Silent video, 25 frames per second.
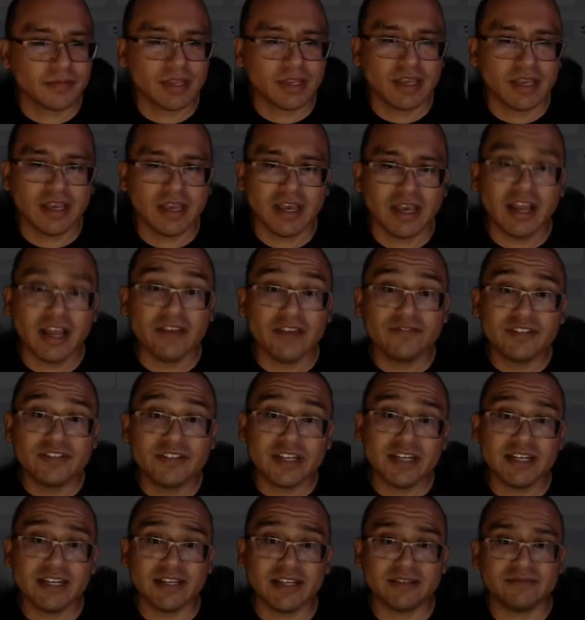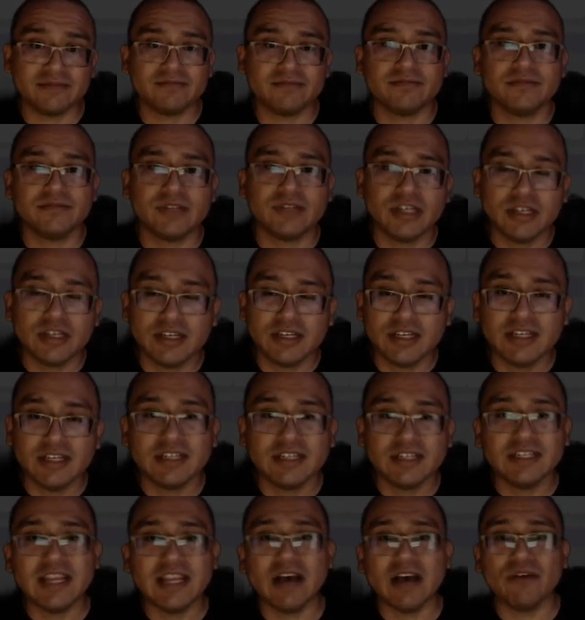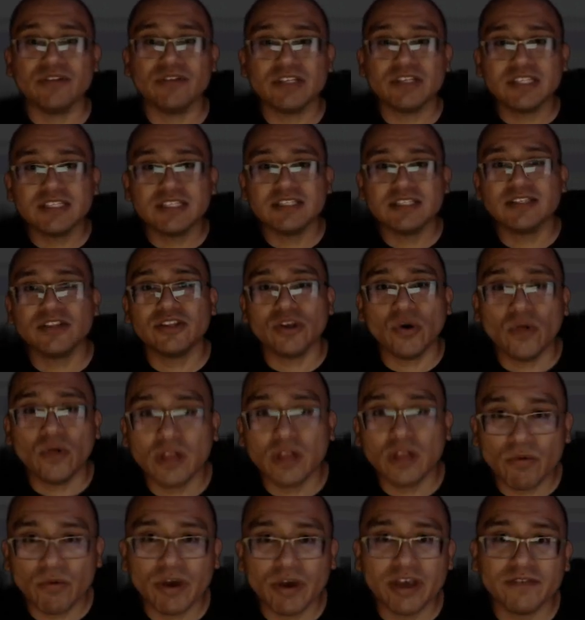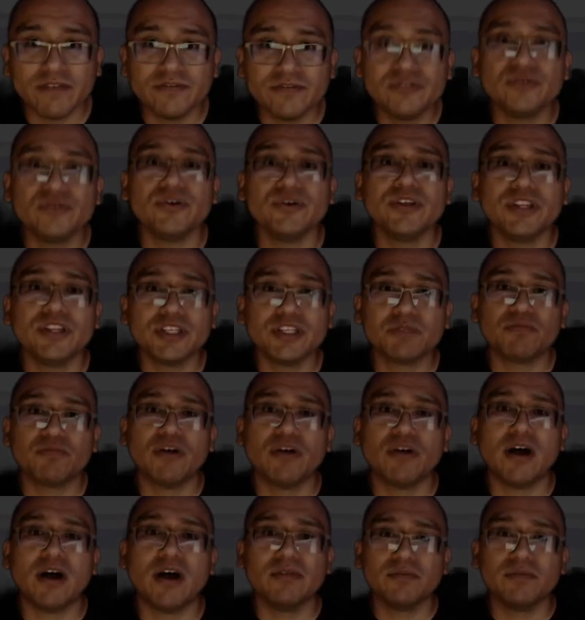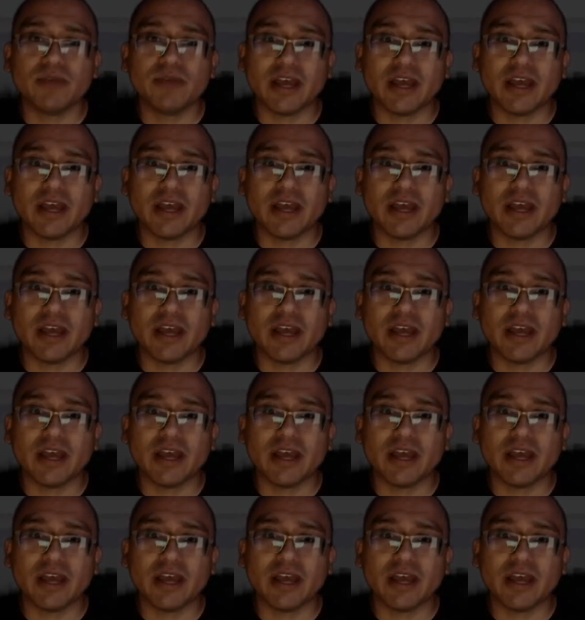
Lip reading: And I've done it. Now, this isn't the only way of doing this problem.